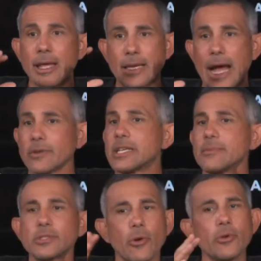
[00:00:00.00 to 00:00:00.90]
now
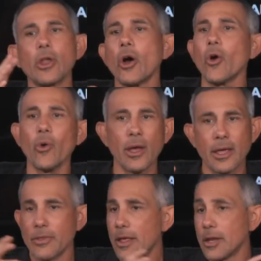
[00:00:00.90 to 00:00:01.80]
teams don't know,
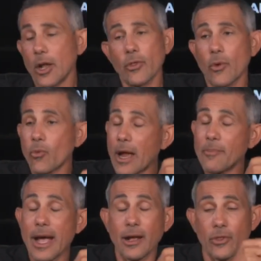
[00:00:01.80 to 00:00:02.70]
you know, the right
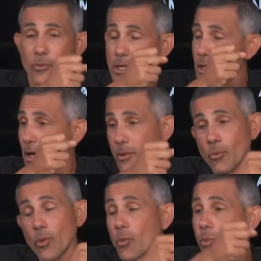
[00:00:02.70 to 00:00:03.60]
back on the
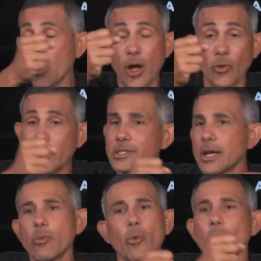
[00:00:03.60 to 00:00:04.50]
weak
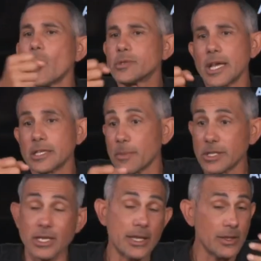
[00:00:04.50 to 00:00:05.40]
side won't rotate as
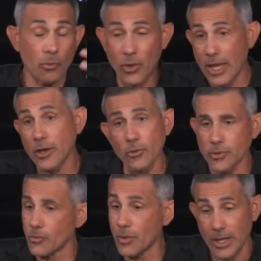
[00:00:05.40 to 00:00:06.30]
much. And when they
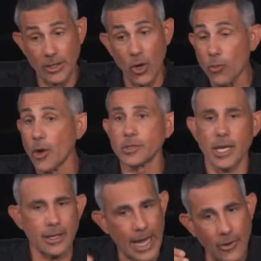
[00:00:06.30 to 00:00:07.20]
don't
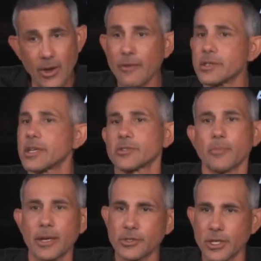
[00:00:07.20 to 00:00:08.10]
rotate, now you have the
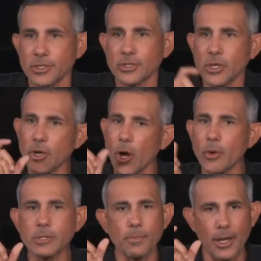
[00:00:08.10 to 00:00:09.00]
central penetration. So you're
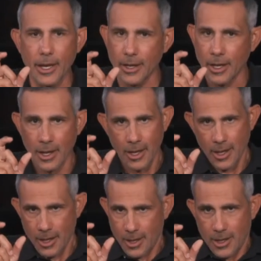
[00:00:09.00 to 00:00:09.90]
always playing
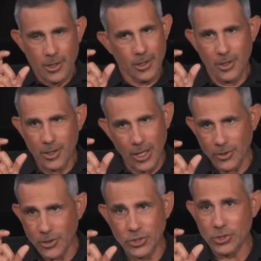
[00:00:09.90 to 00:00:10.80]

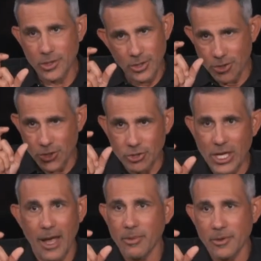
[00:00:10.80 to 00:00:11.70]
You're
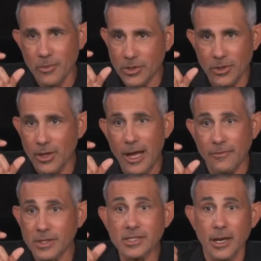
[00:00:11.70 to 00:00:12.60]
jabbing with your
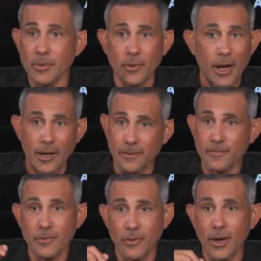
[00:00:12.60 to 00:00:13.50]
left to set up your right,
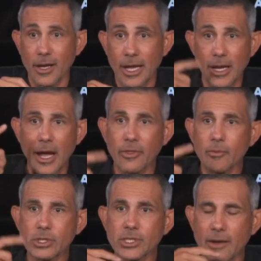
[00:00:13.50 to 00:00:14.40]
right? And I think
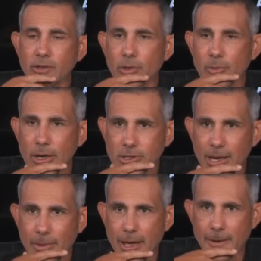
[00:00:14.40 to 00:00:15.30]
we just have to do a better
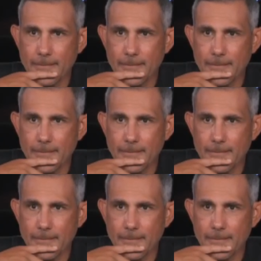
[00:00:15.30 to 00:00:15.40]
job of that.